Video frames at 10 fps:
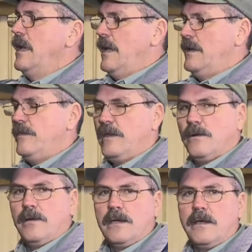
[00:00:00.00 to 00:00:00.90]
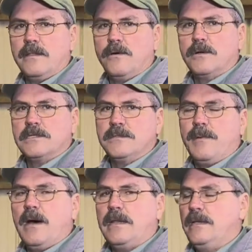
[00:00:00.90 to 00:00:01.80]
Anything going on in the horse's
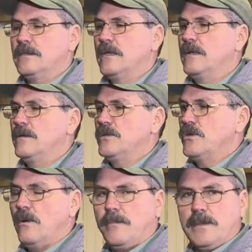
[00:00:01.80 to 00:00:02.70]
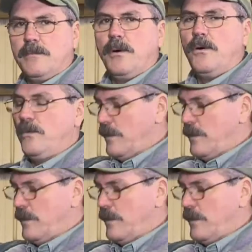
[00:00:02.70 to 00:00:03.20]
body is going to show up in the poll,